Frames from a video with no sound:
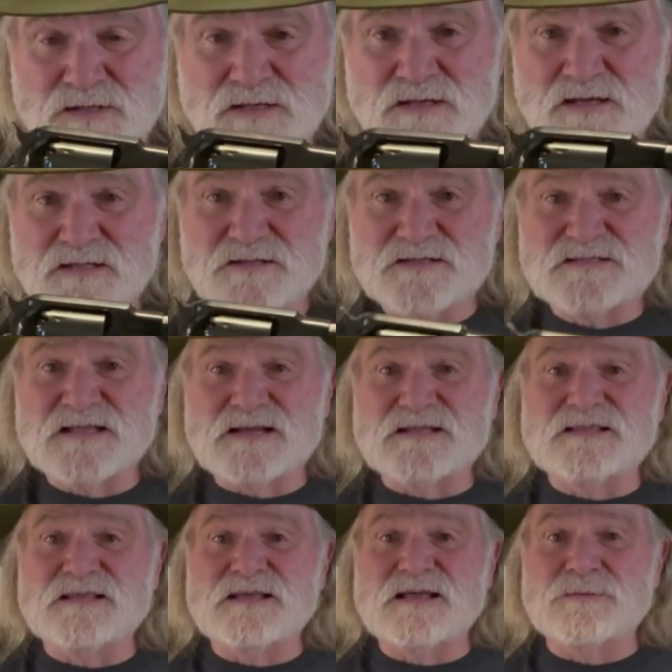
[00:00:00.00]
And the
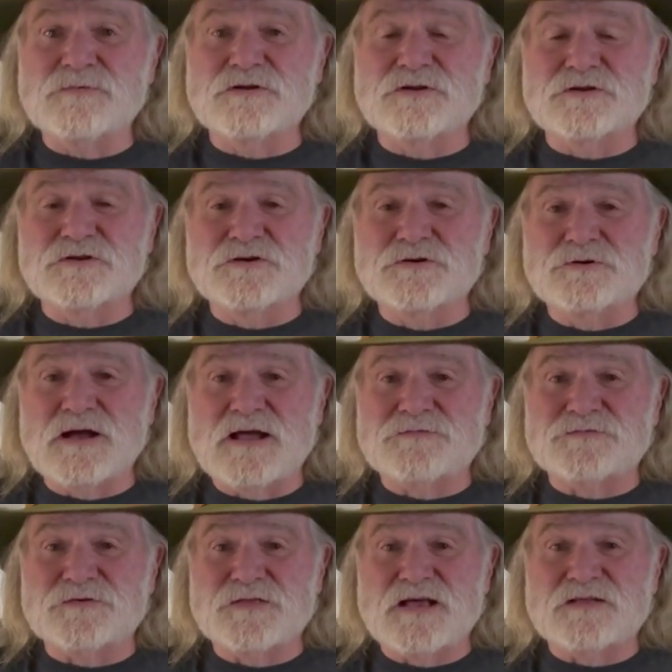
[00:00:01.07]
second thing I'm going to do
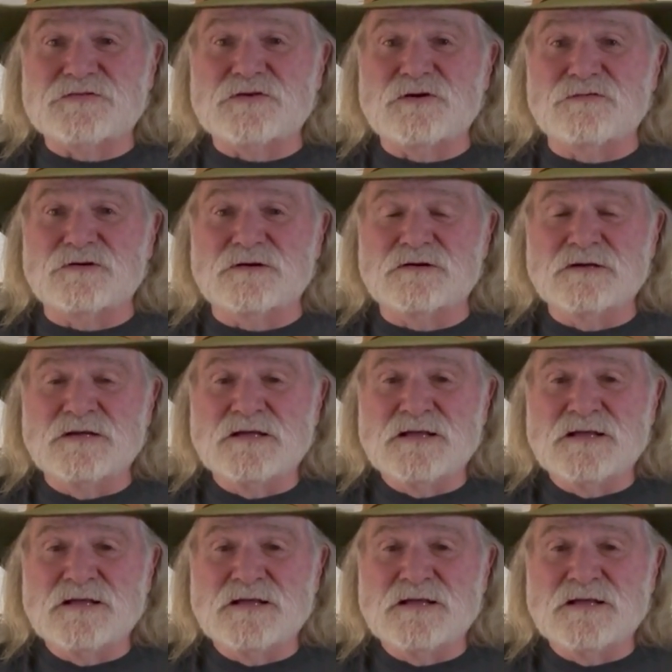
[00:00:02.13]
after that's over